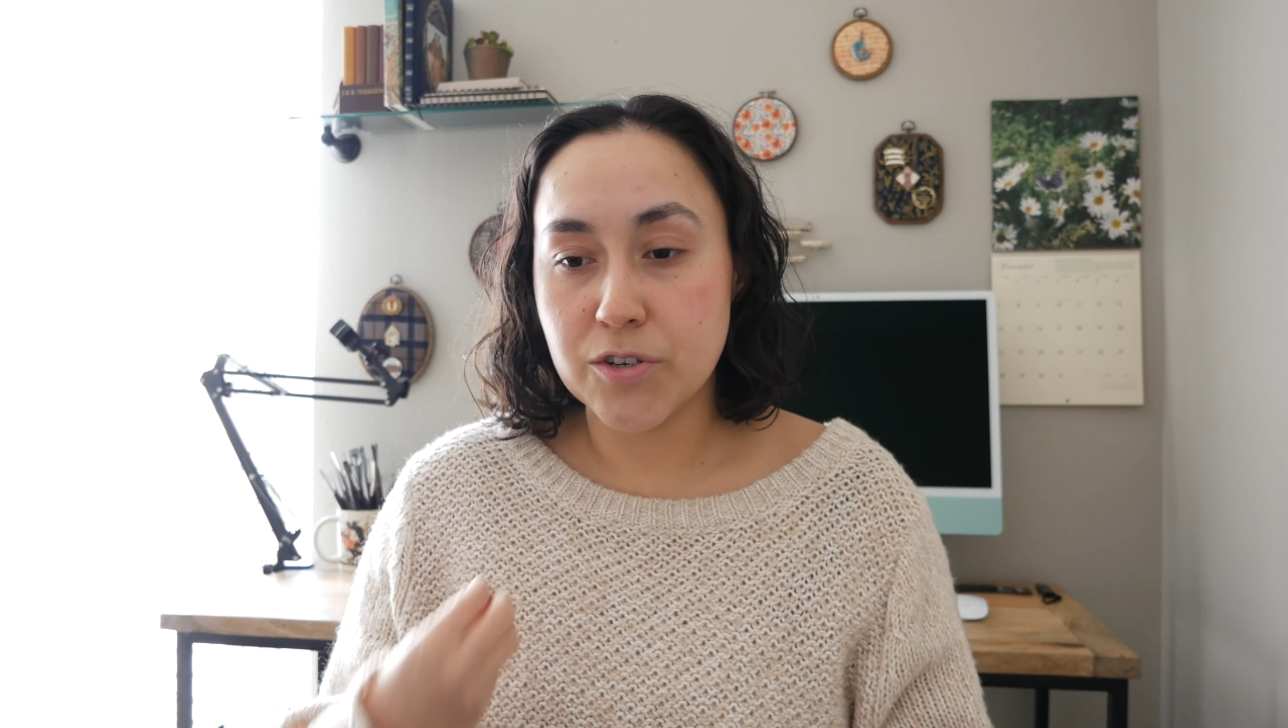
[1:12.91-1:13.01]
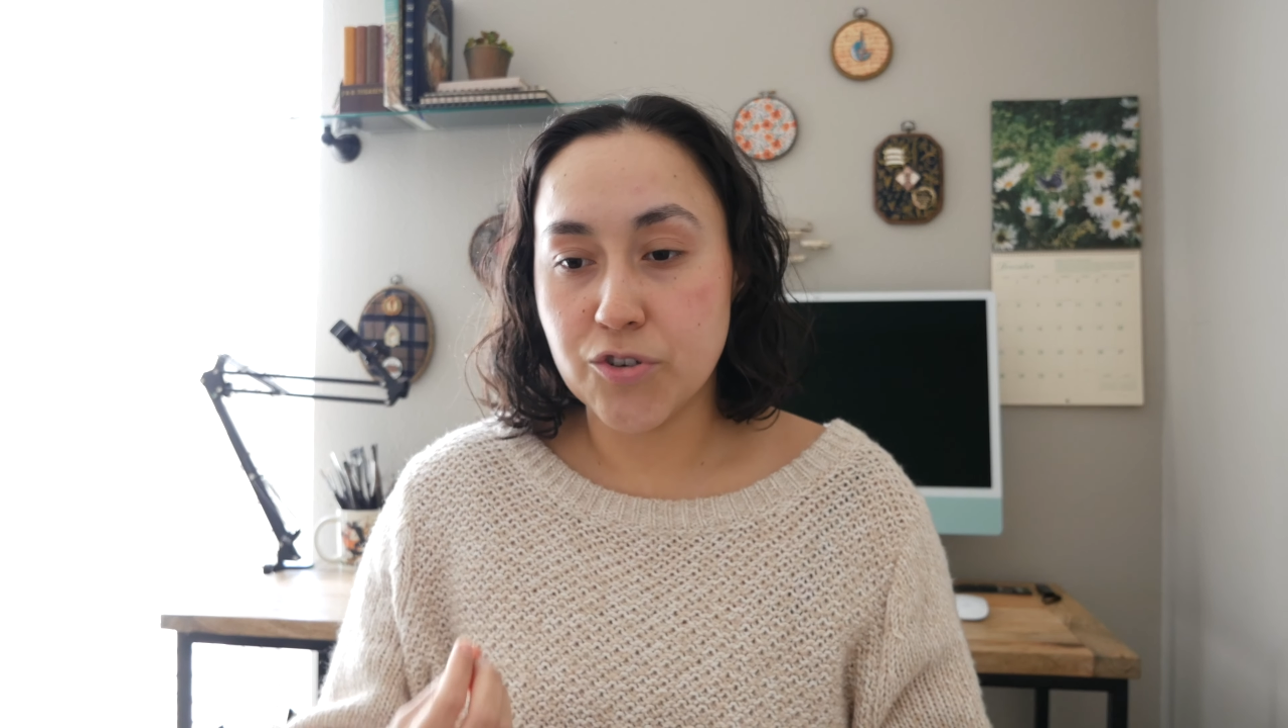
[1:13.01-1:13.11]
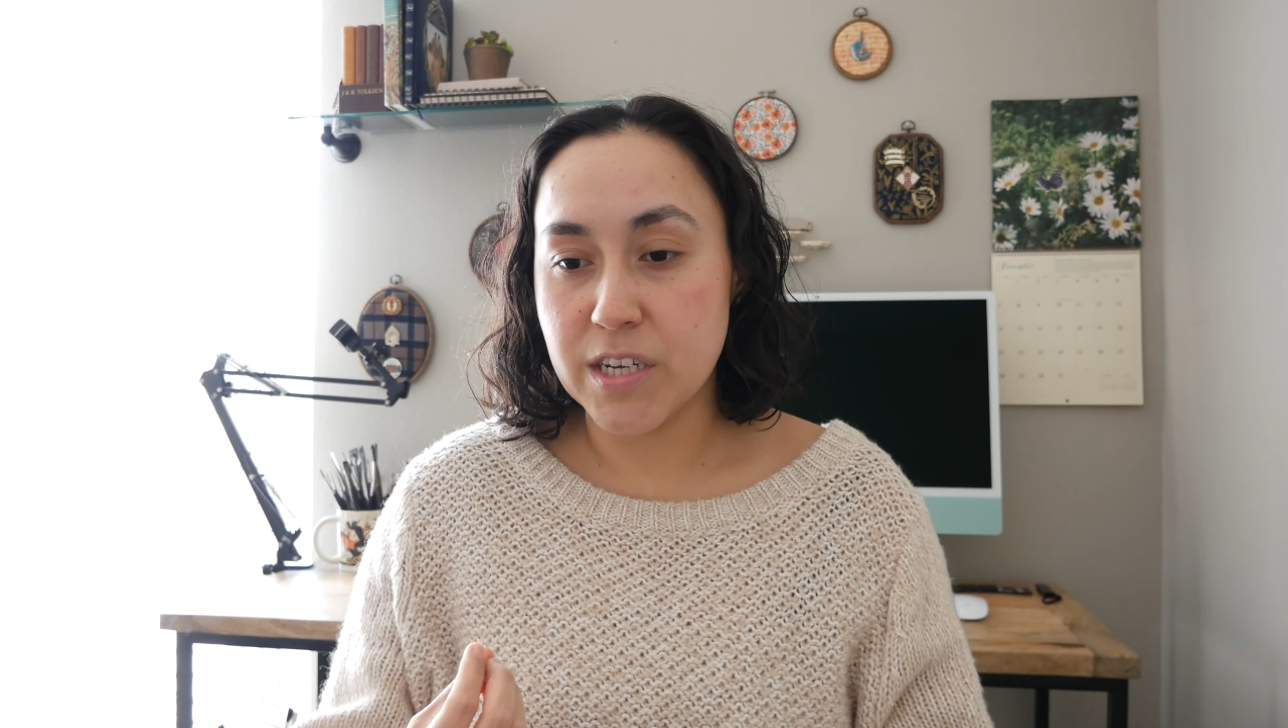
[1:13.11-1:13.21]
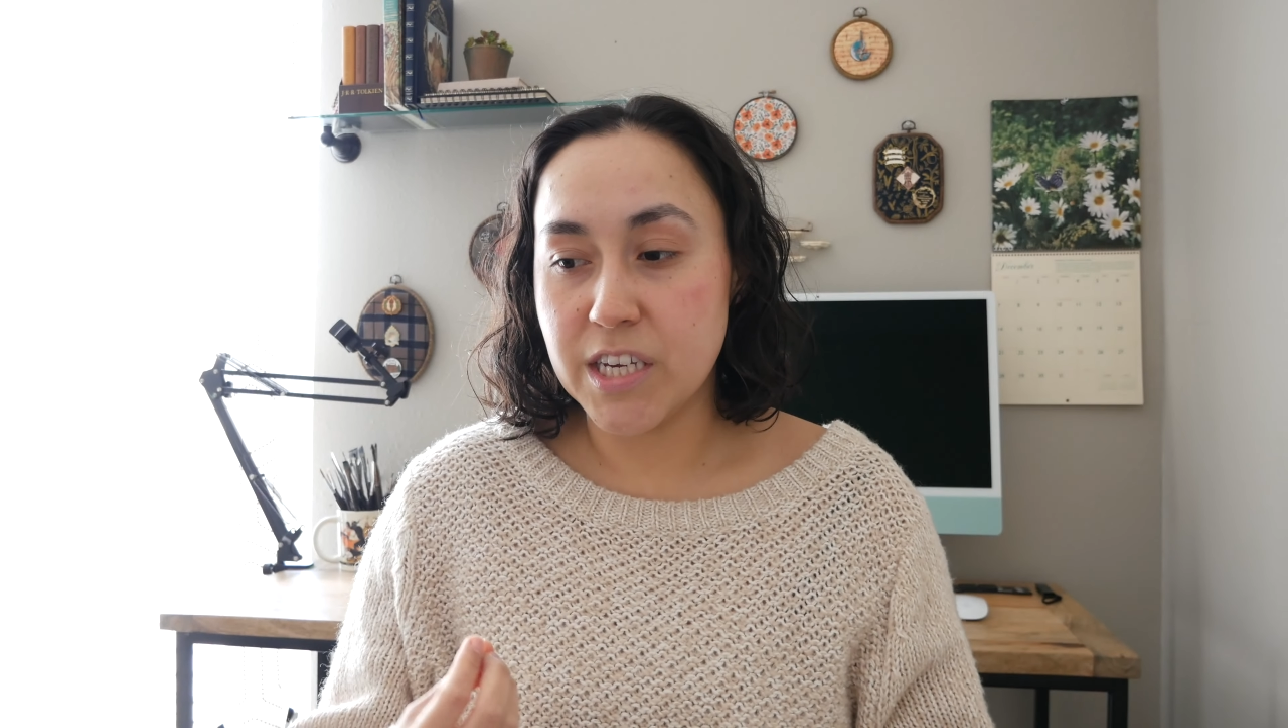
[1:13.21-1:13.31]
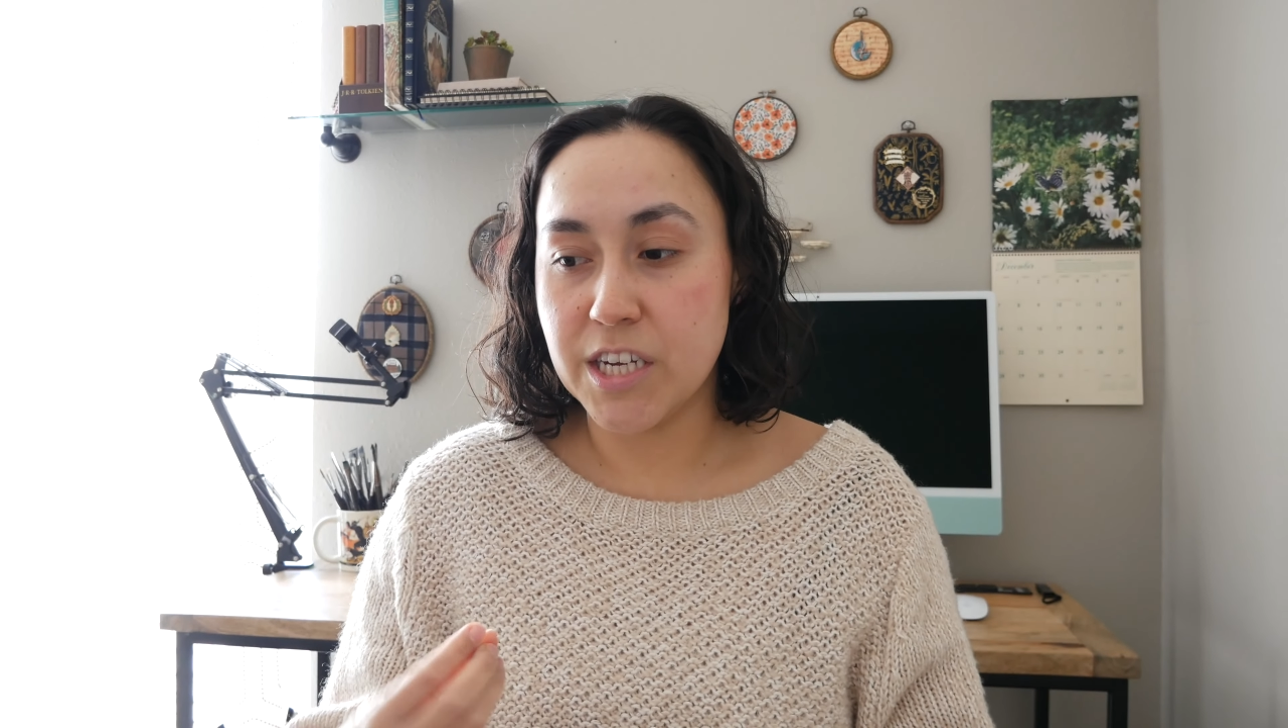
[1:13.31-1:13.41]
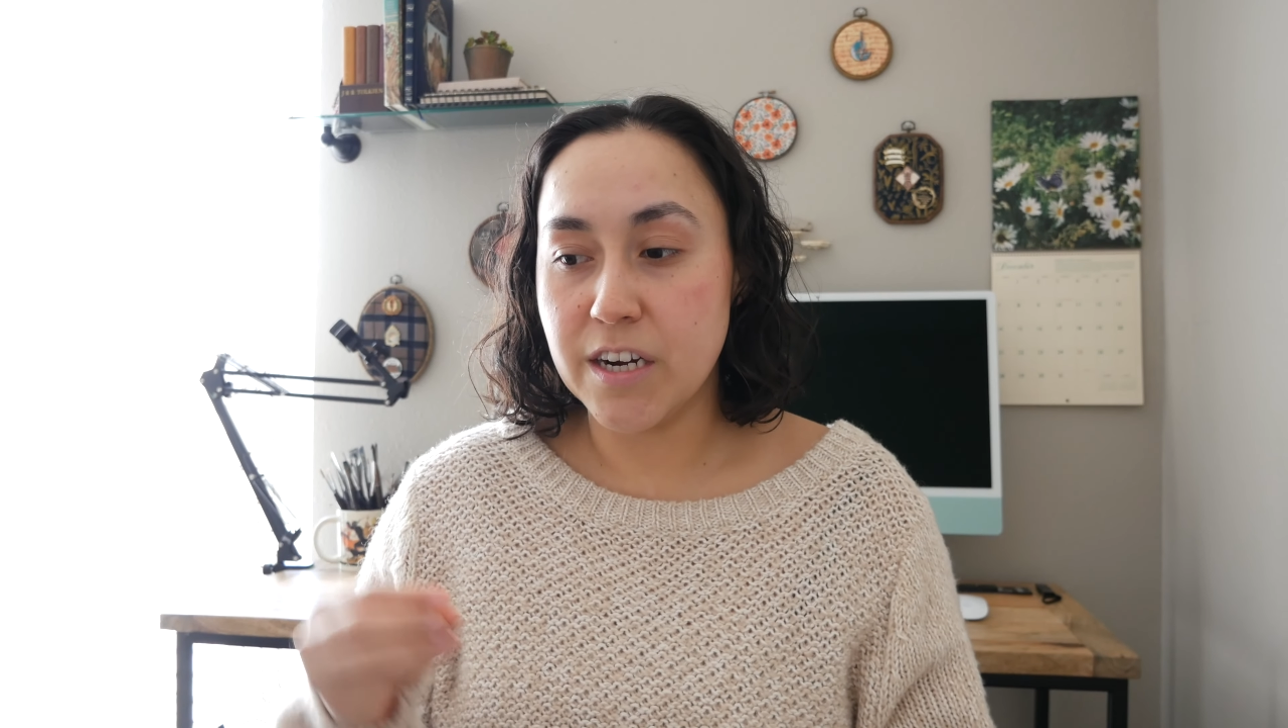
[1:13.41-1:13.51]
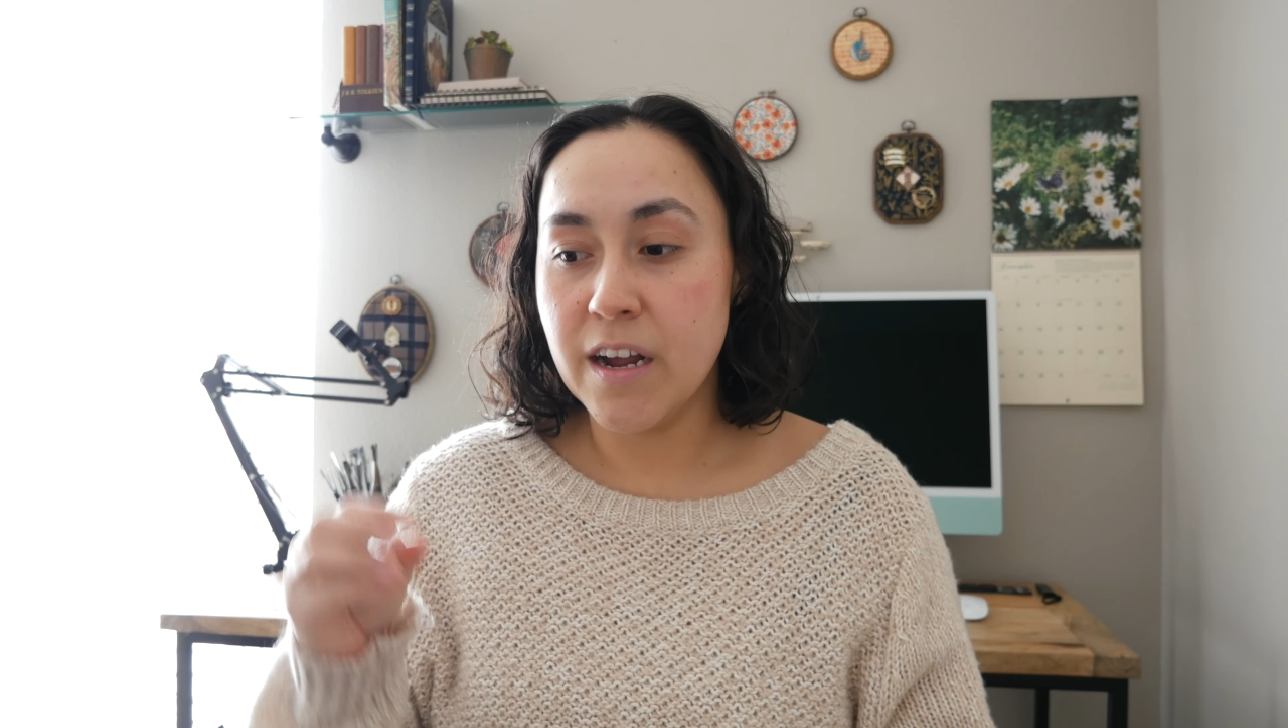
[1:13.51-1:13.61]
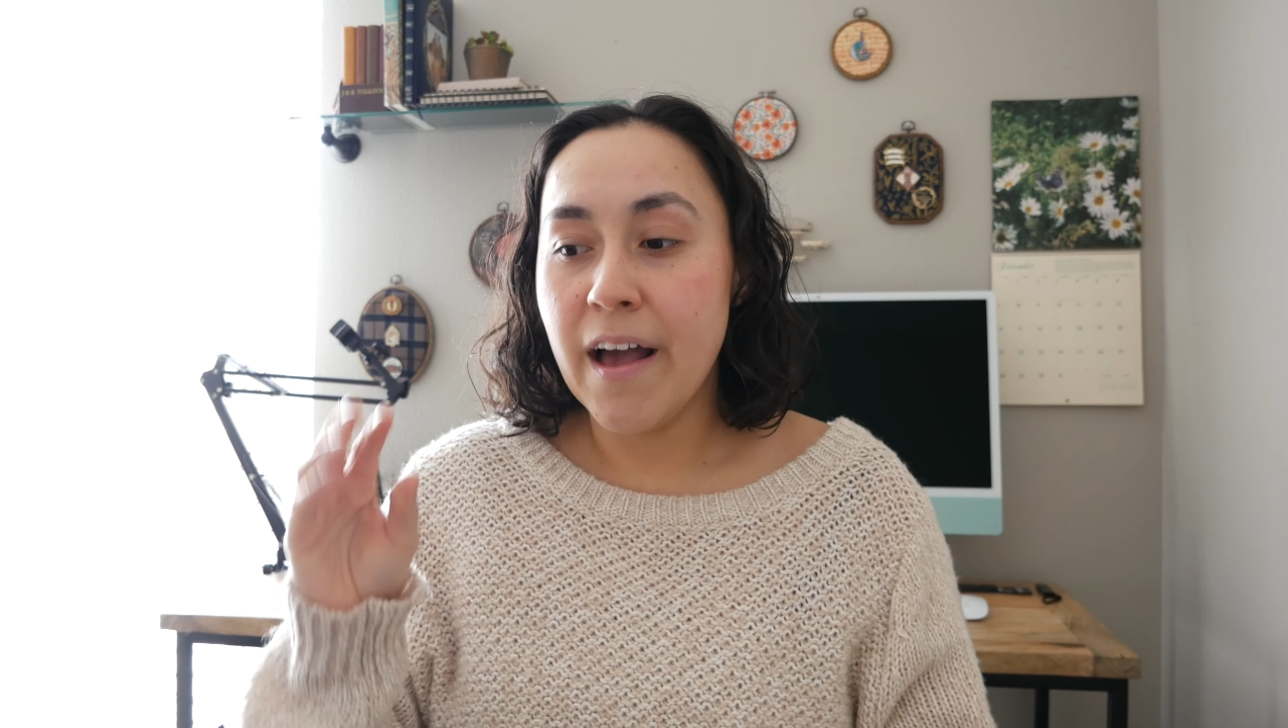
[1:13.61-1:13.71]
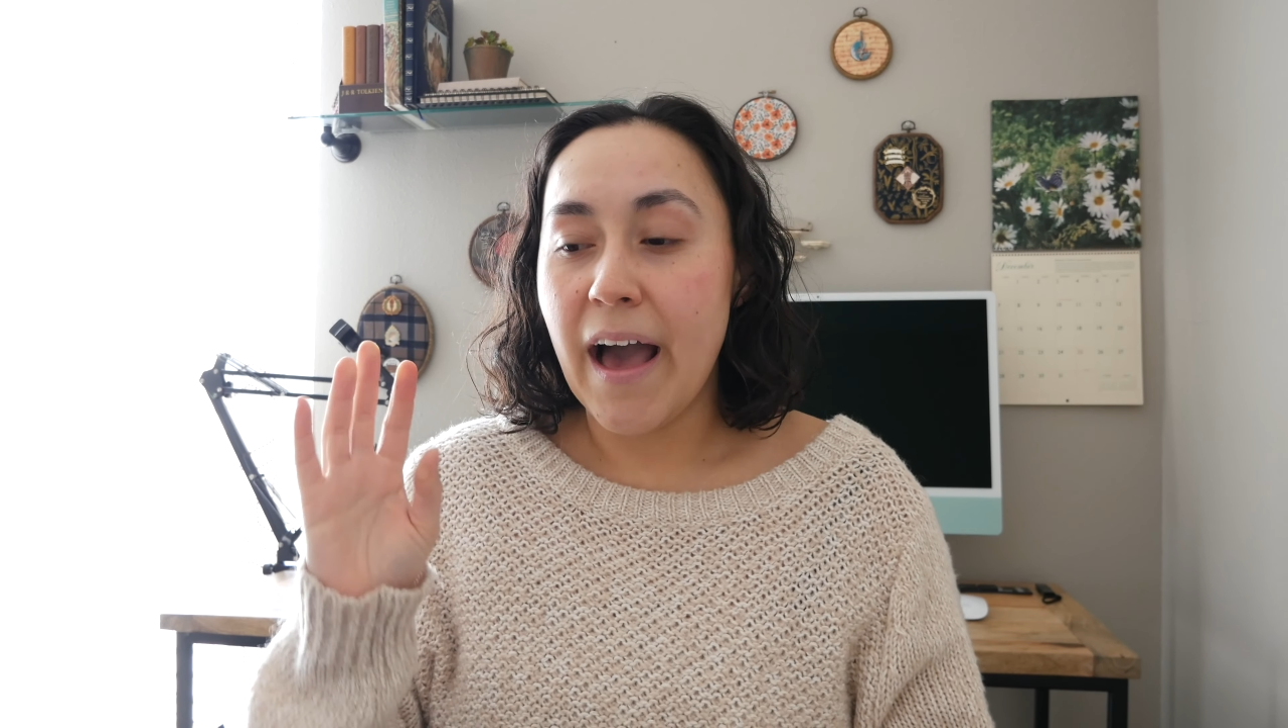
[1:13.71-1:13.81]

trickier.